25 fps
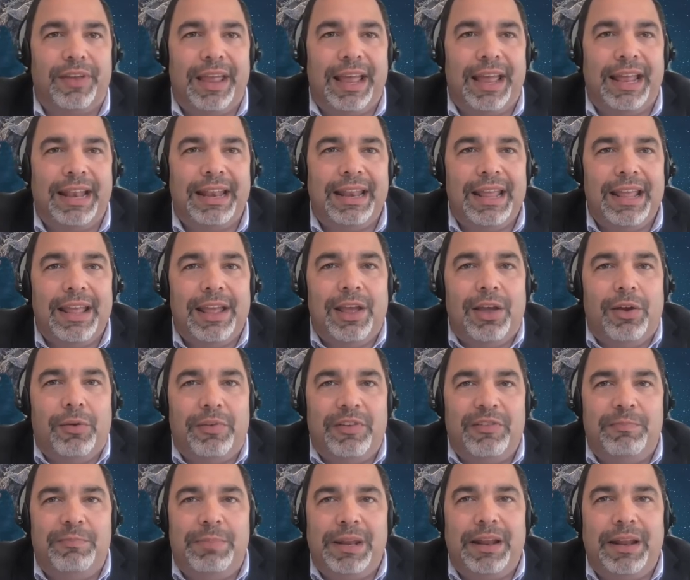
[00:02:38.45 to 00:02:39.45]
And
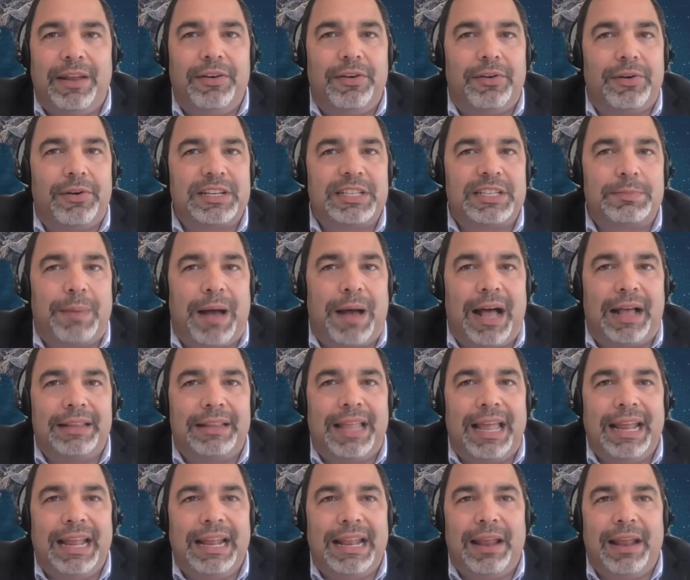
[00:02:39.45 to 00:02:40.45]
we've been under a
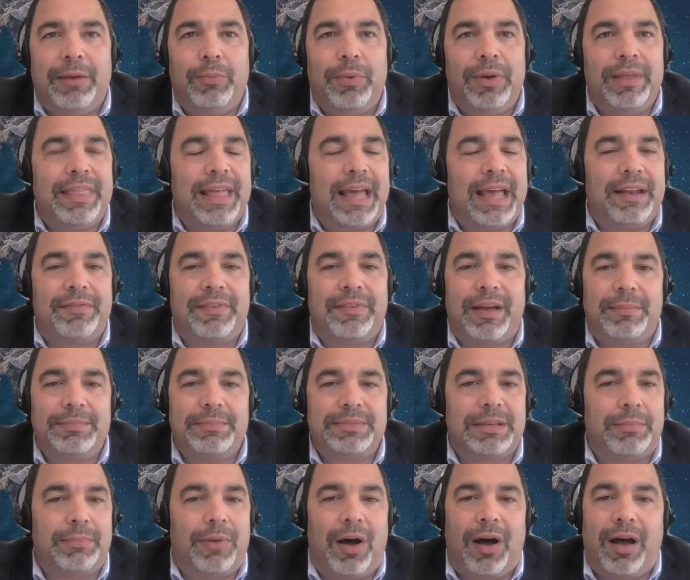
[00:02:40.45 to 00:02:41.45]
spotlight, and with that have come
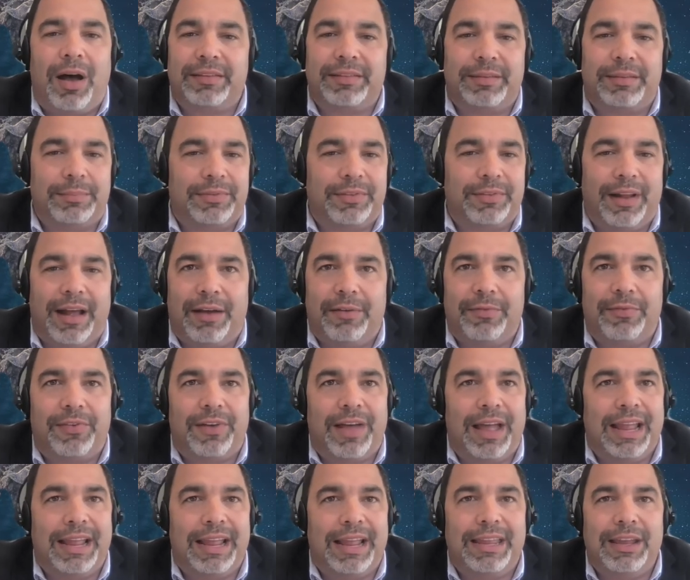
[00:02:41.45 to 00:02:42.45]
some awesome stuff,
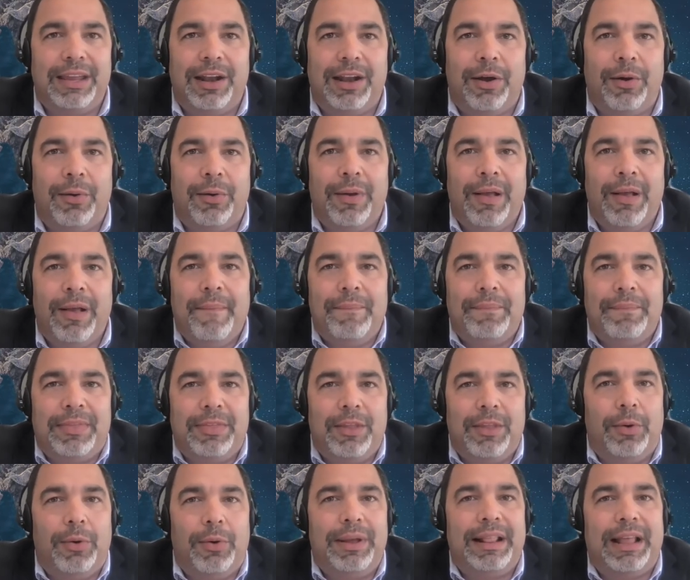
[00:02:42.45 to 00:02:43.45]
like,
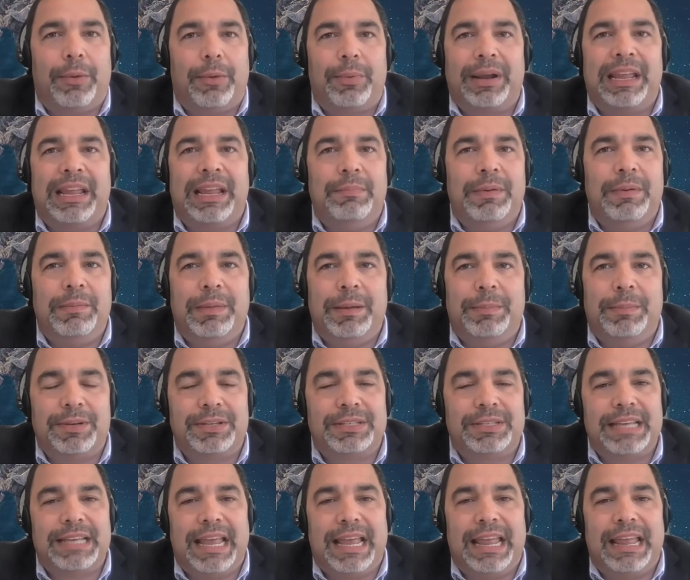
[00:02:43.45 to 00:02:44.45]
knowing that we're keeping people
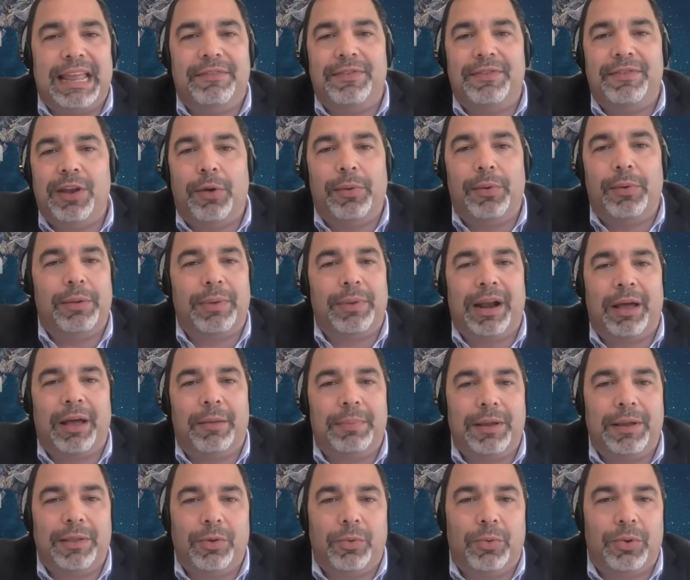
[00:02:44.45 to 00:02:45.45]
safe, knowing we're
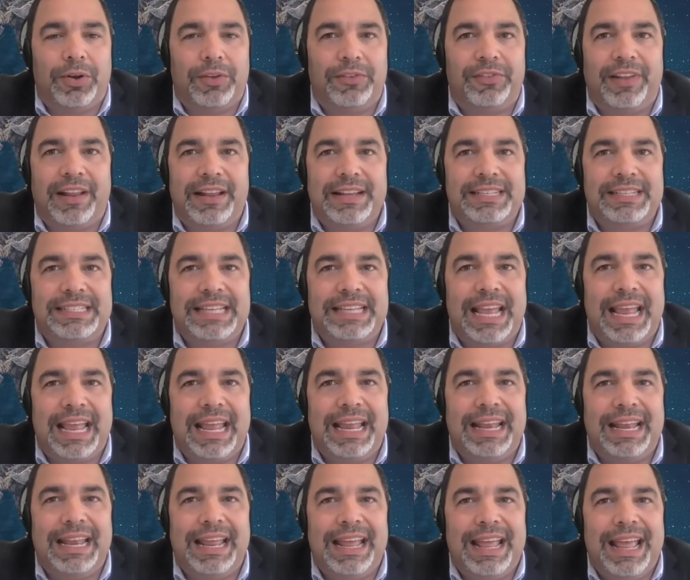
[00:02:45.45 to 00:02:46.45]
helping the world stay
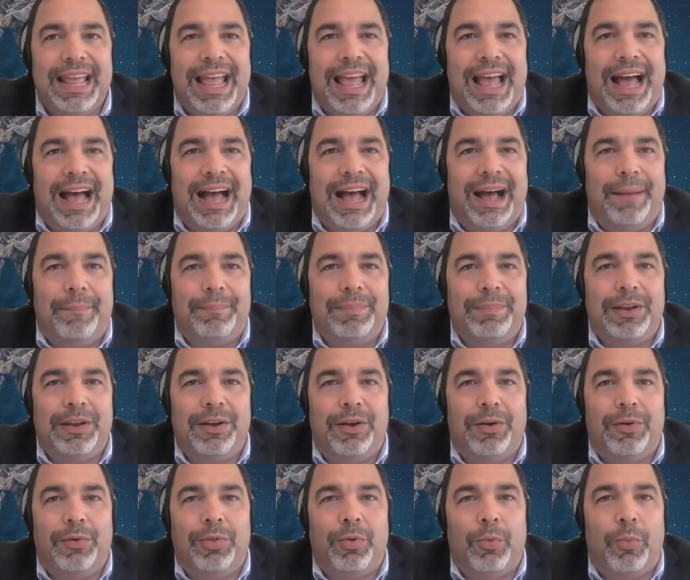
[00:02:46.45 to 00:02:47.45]
sane,
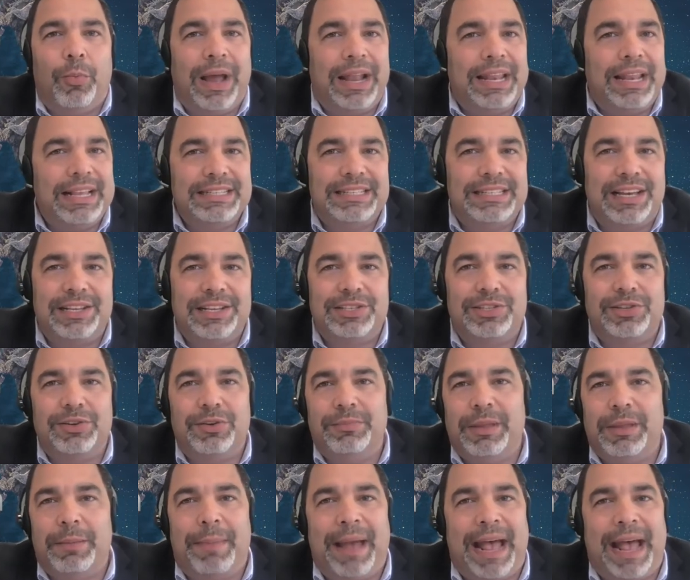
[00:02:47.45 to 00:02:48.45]
the weddings on
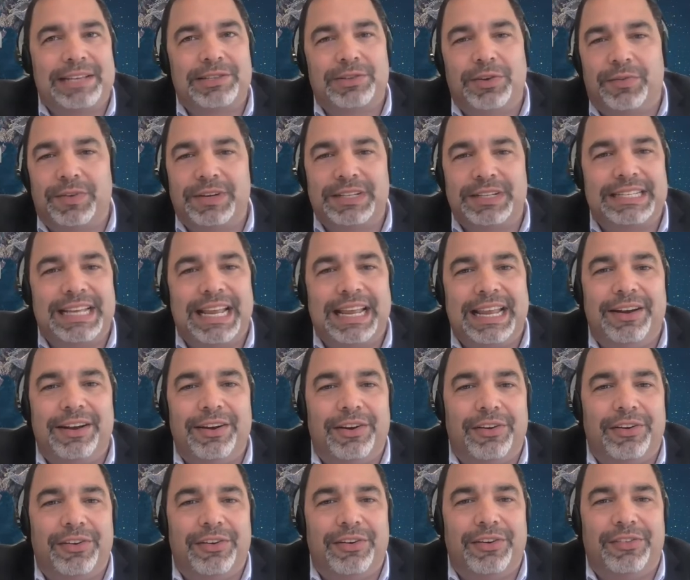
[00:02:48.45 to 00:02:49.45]
Zoom, the Passover
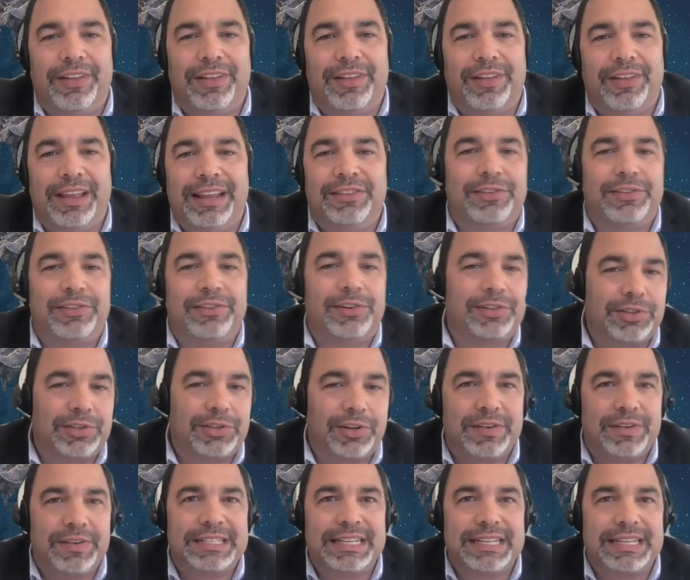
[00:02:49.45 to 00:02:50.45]
Seders, the Easter
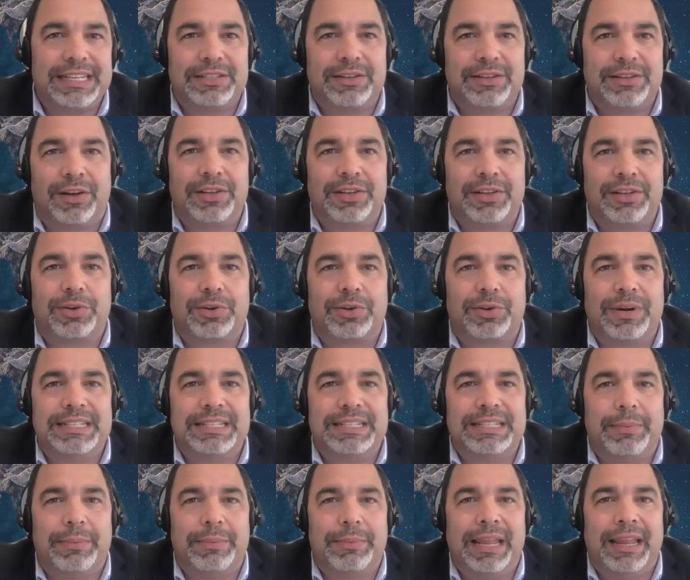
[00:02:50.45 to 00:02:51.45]
services, all the stories
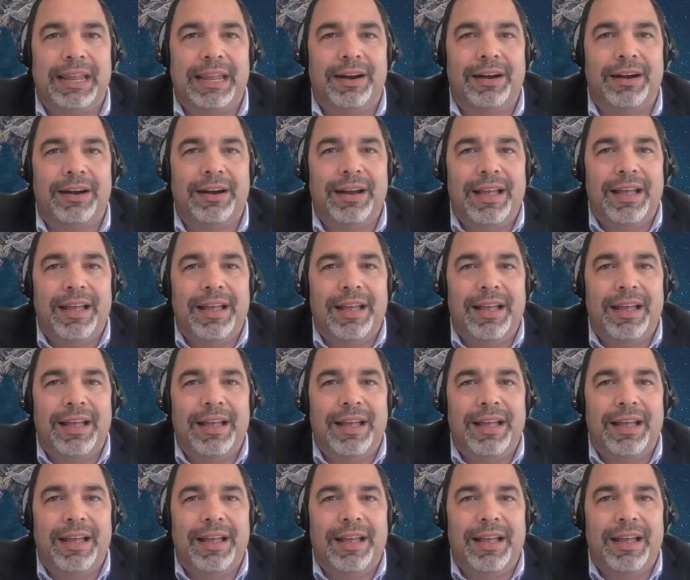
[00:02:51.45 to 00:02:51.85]
that we hear.